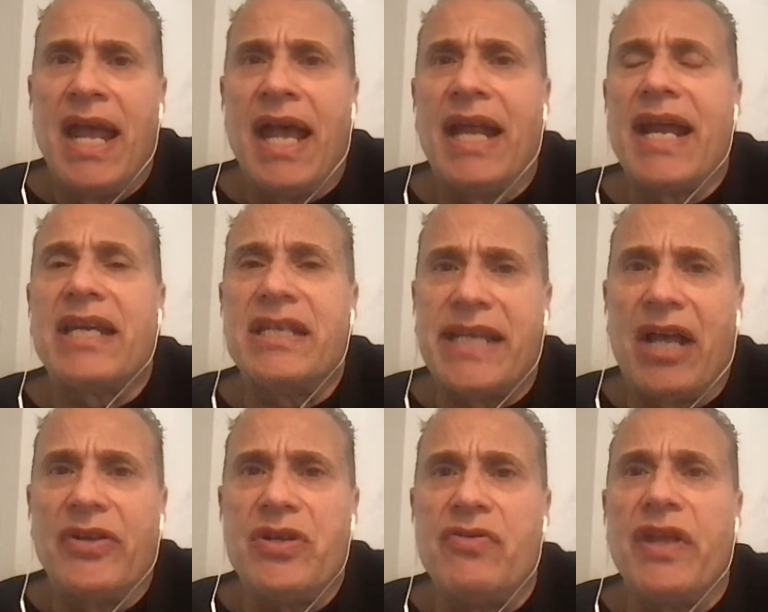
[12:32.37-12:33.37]
And I can
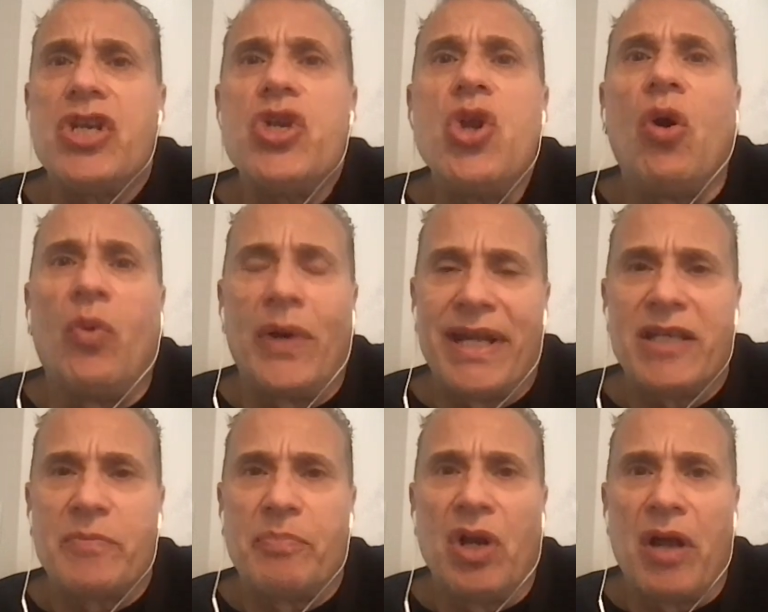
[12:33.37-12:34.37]
tell you that no one
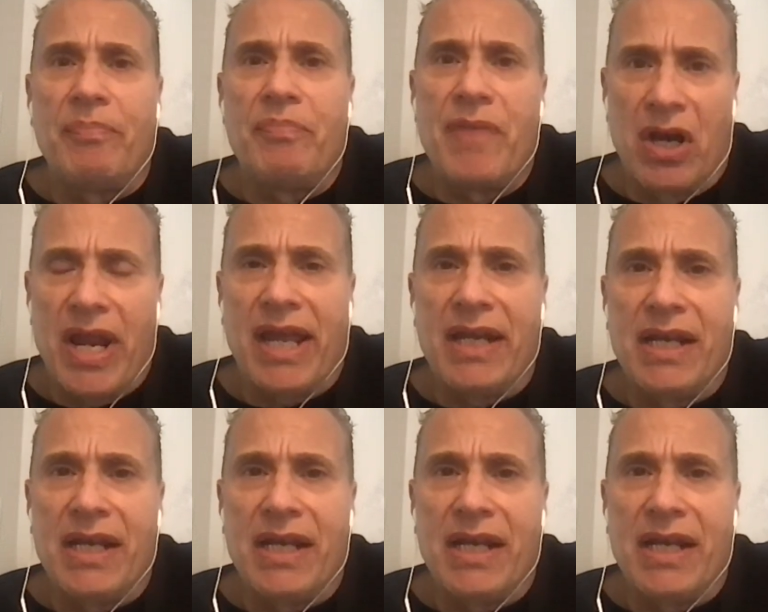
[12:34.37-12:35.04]
has put up their hand.